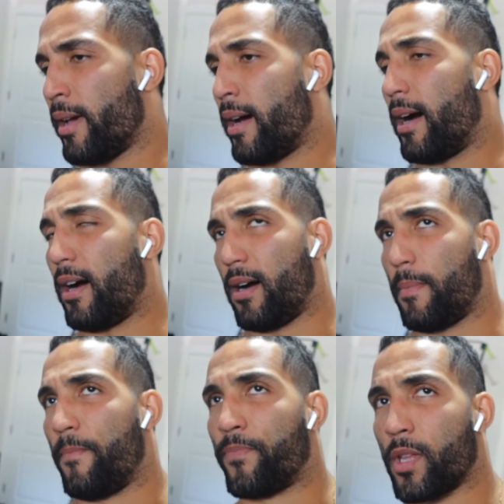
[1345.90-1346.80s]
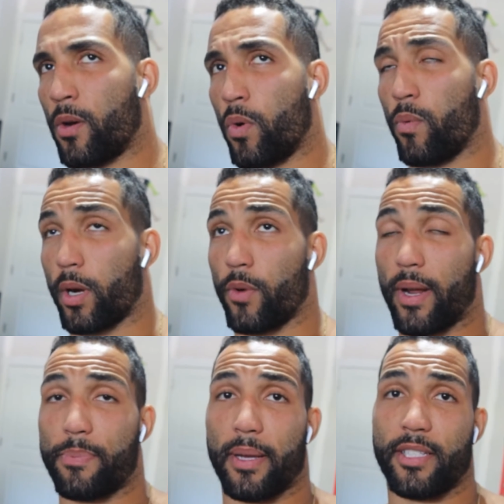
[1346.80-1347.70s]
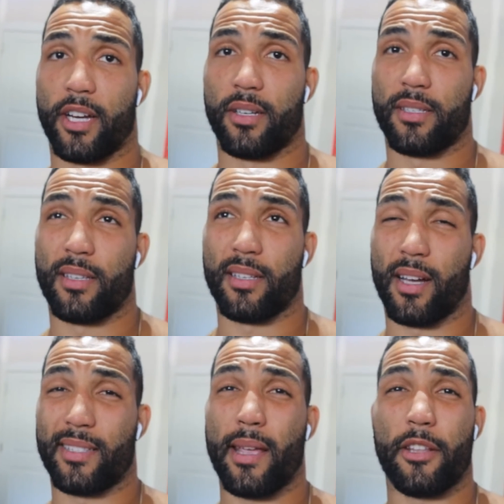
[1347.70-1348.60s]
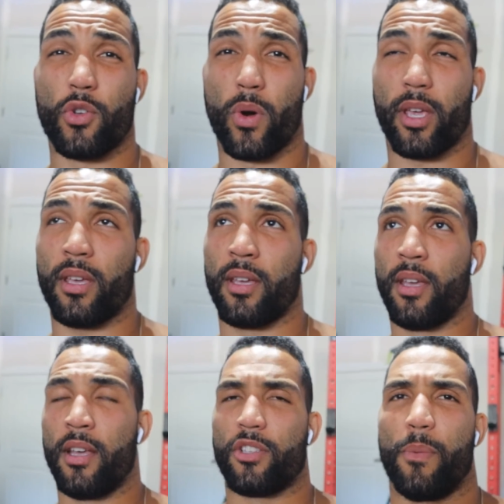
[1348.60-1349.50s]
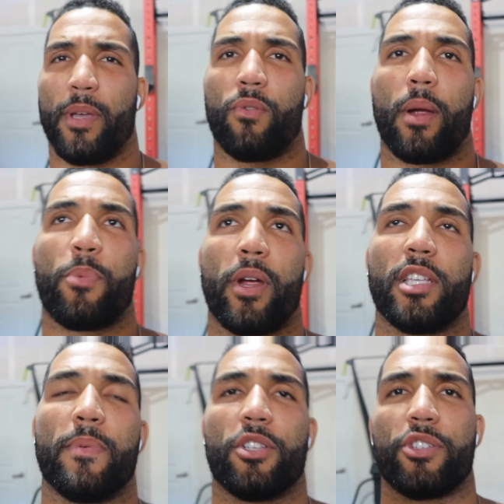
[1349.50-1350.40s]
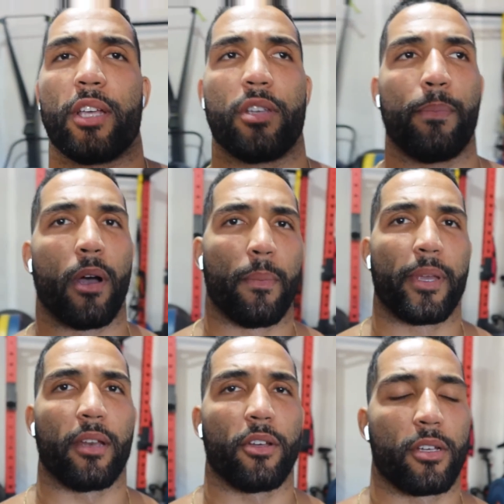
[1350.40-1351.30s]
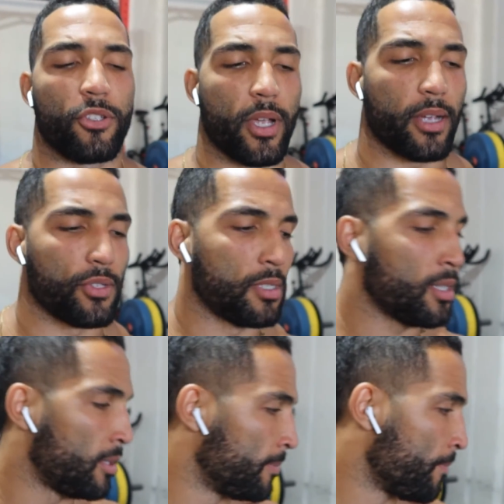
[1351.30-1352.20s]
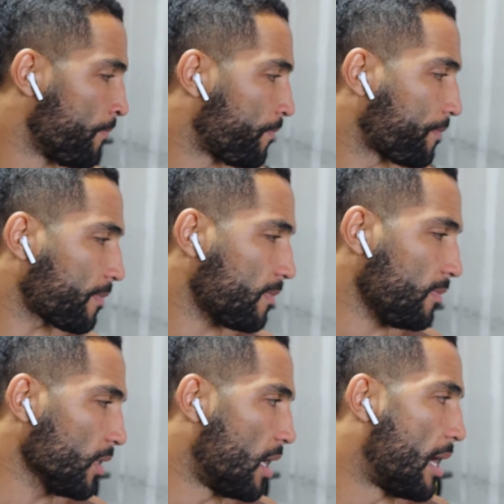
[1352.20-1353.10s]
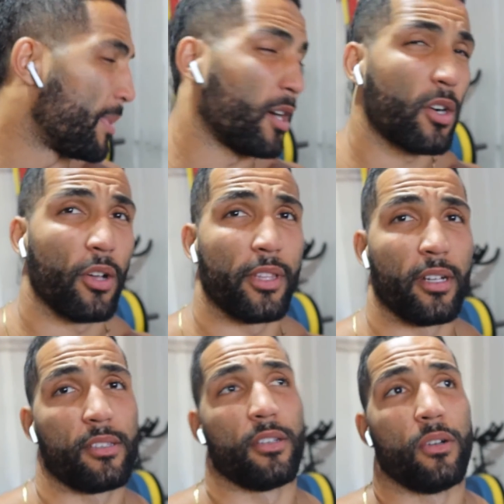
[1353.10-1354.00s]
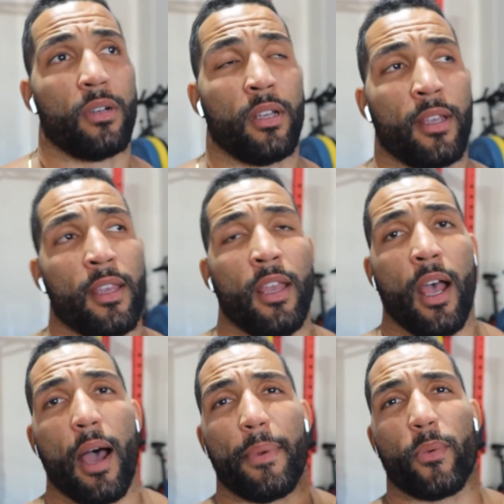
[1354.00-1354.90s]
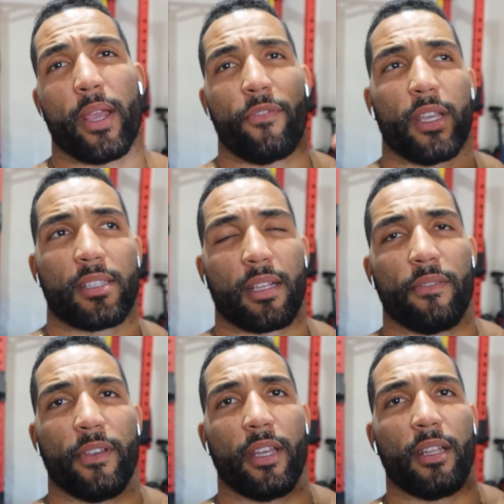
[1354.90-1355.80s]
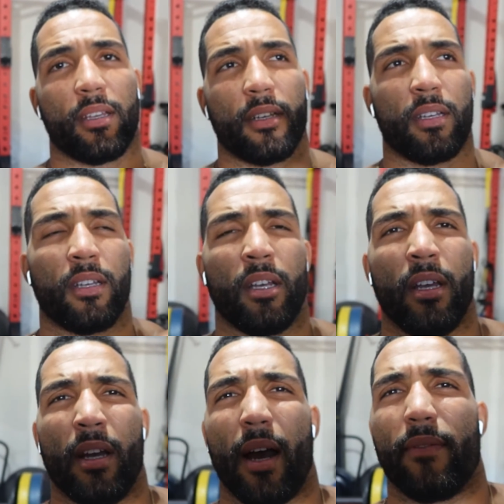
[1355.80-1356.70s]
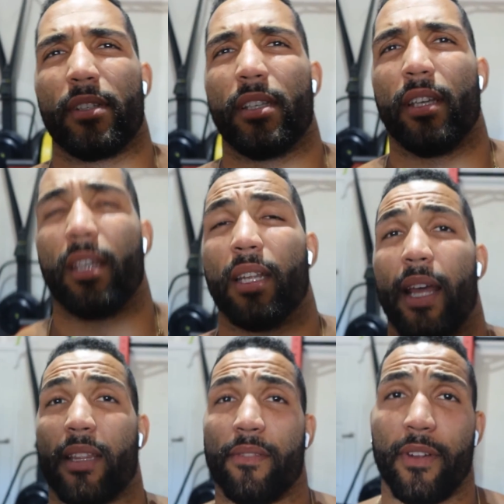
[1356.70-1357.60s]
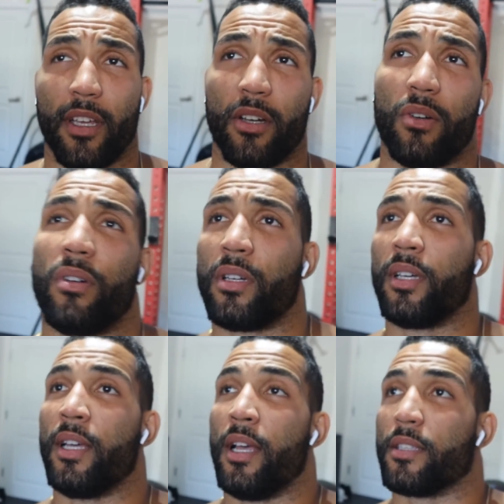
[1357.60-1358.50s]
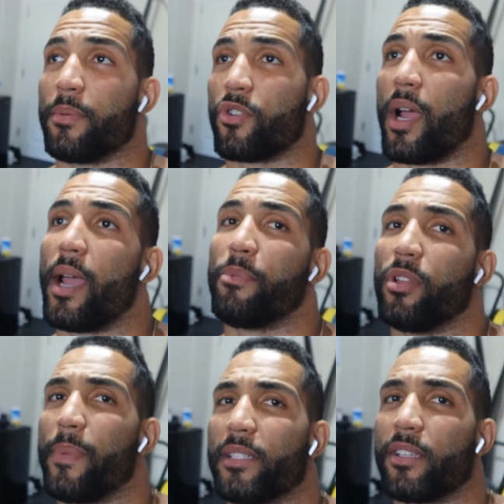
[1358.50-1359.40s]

Working rep range there is 10 to 20. So a big rep range, but just chasing the pump, getting good contractions. And I'll call it there. So anyway, if you guys like the vid, obviously like the video, subscribe, do the basic